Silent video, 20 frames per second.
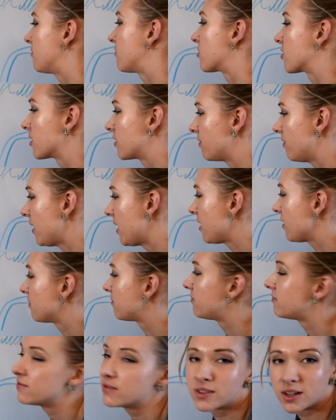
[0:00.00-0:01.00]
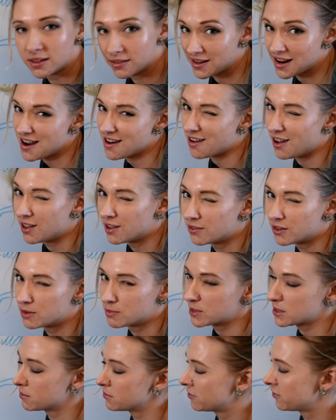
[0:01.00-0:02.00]
fourth valve. Not all of them,
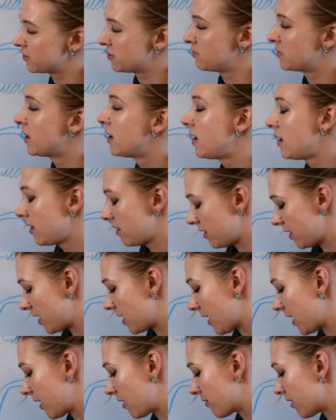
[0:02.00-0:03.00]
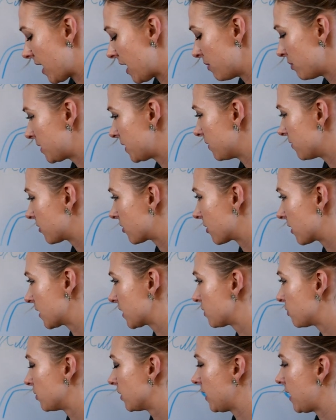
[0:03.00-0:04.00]
some of them. The Geyer wraps, of
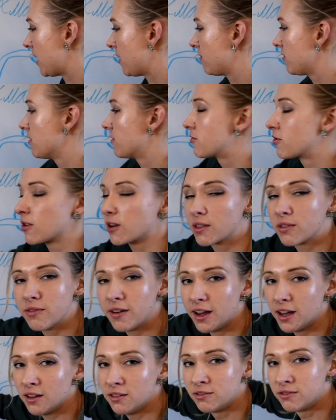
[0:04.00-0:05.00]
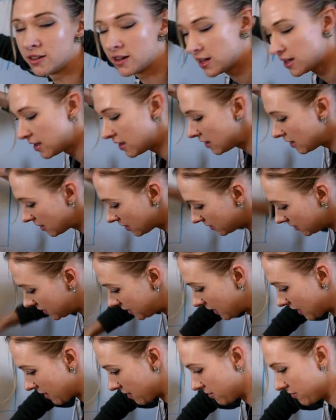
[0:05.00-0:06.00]
course, will have the fourth valve
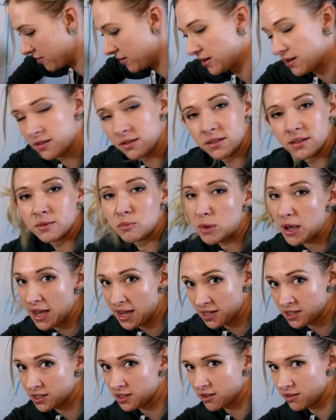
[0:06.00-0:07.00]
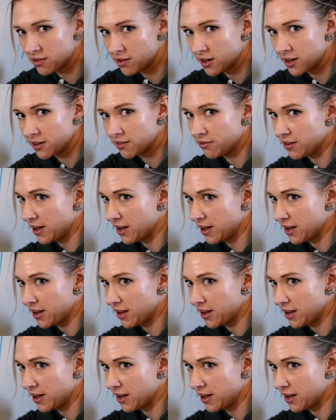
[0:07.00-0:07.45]
down past the third